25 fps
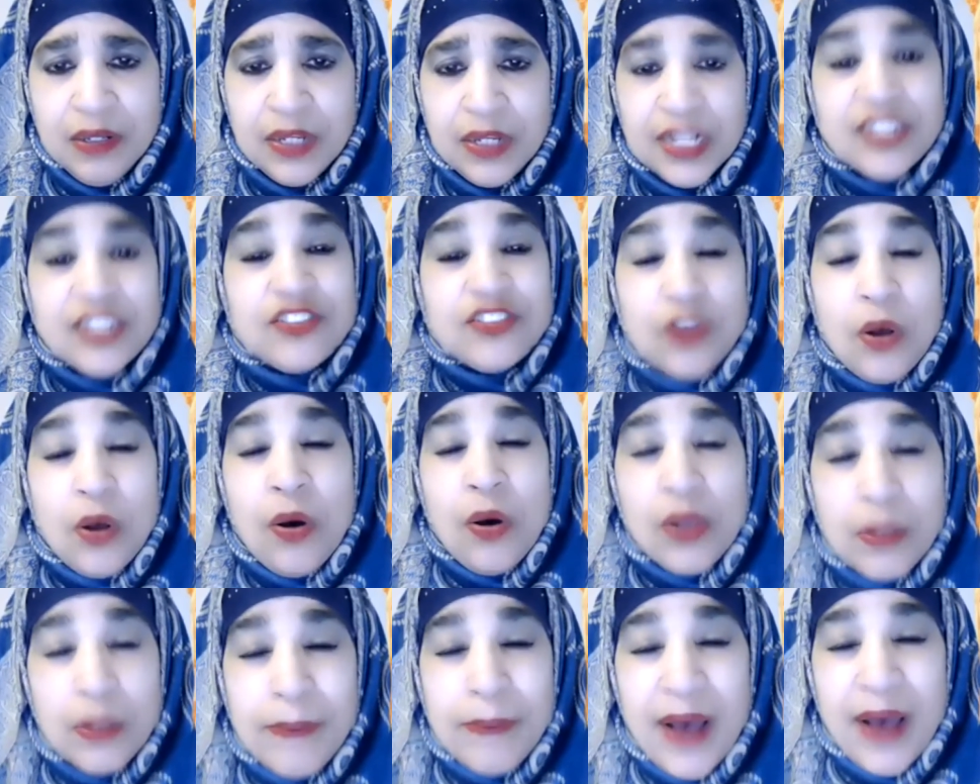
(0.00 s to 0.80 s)
It's
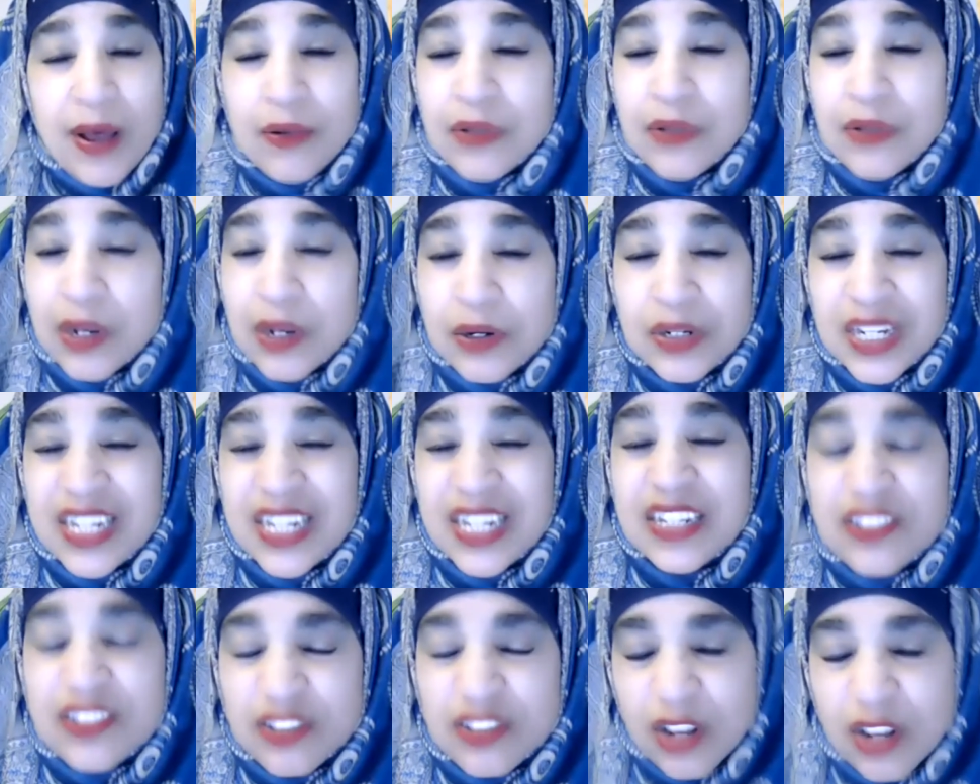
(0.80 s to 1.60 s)
all about
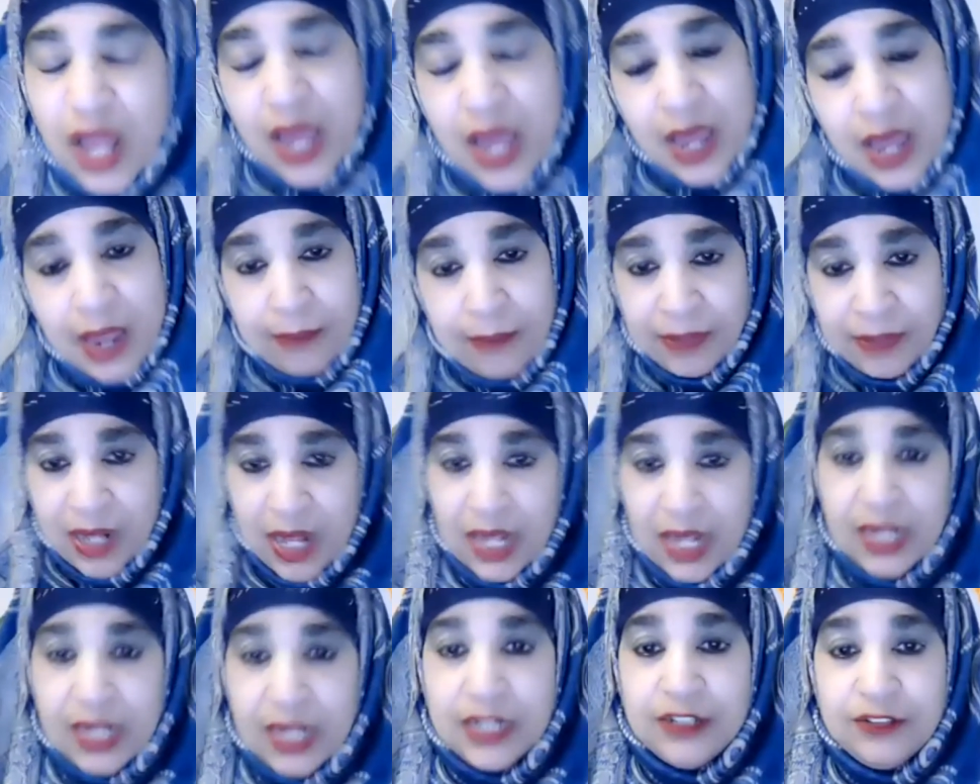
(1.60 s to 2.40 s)
learning Islam,
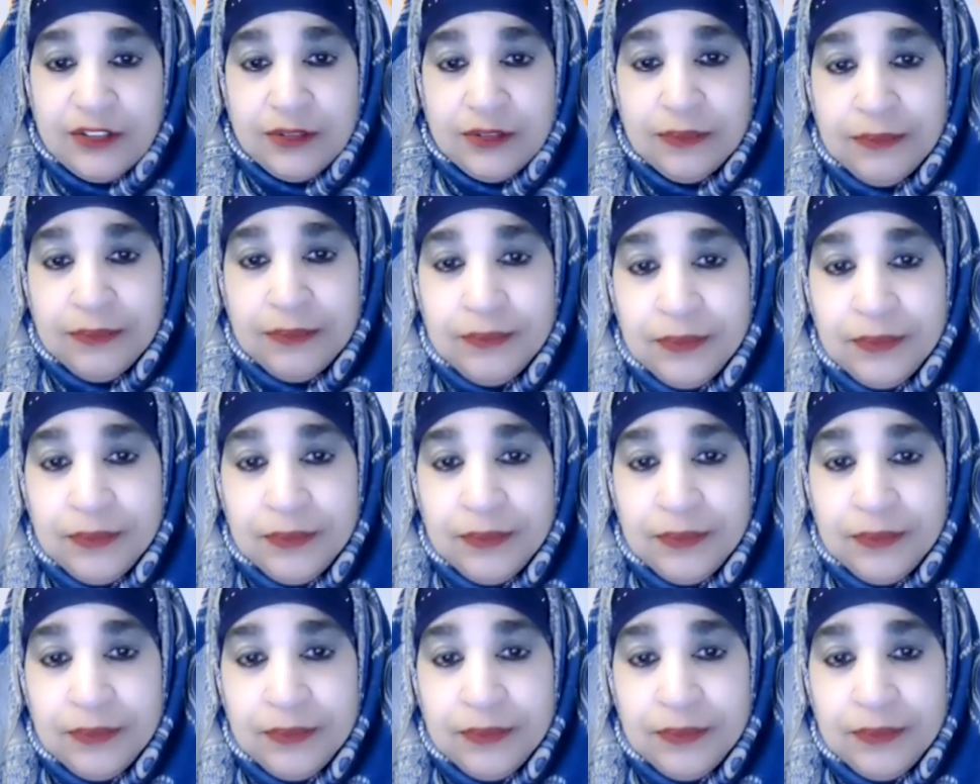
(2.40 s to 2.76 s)
guys.